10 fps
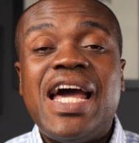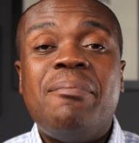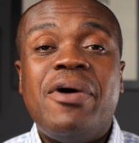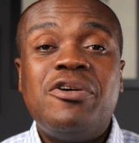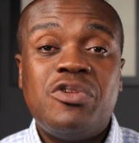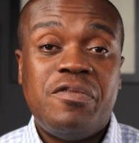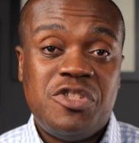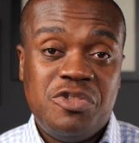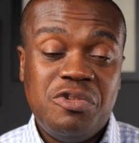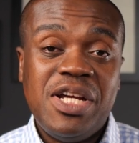the amount of
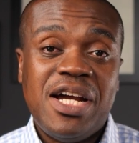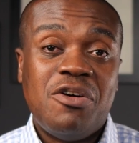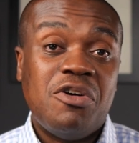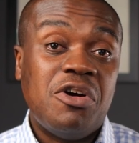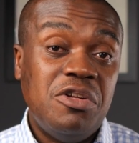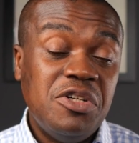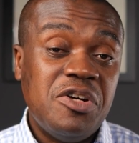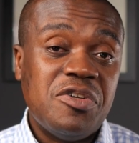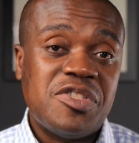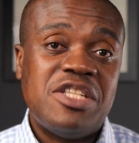sugar or
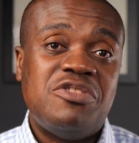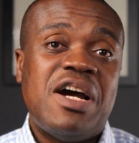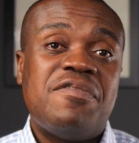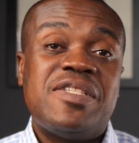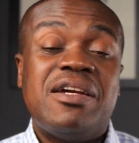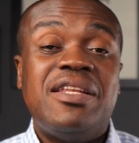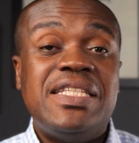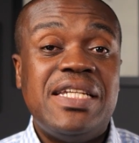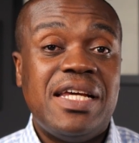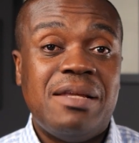glucose that you have
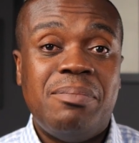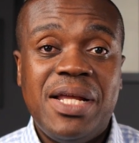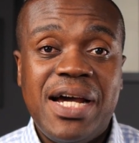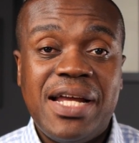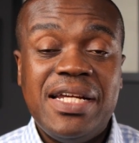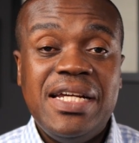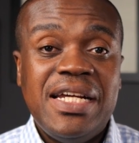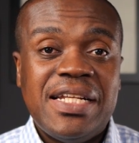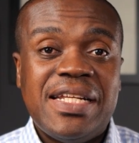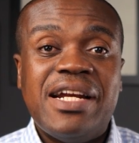circulating in the blood,
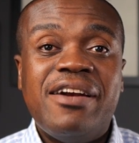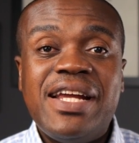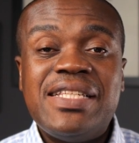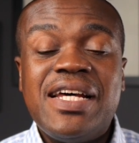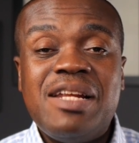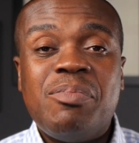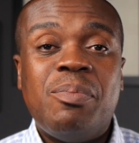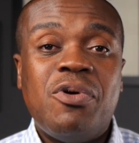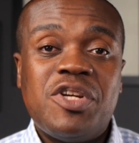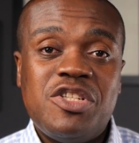the greater the
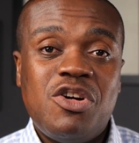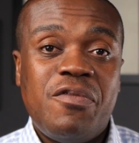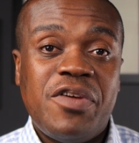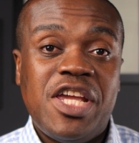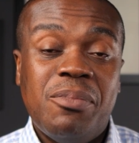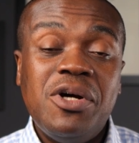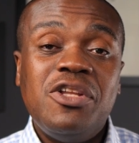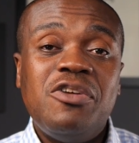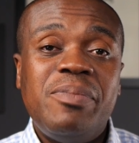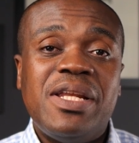proportion of
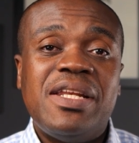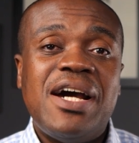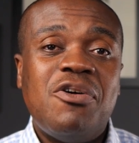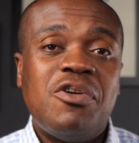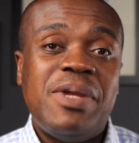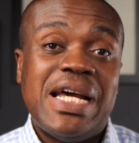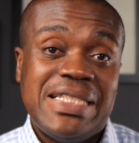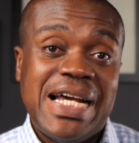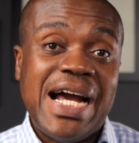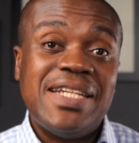hemoglobin that would be
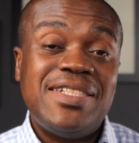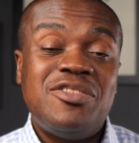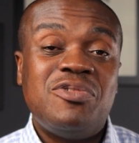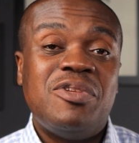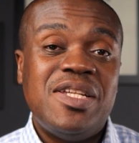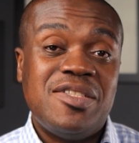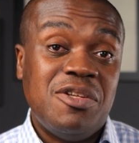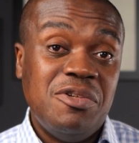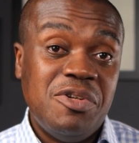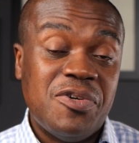attached to this
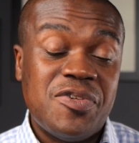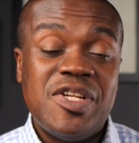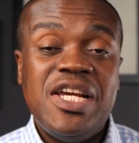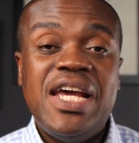glucose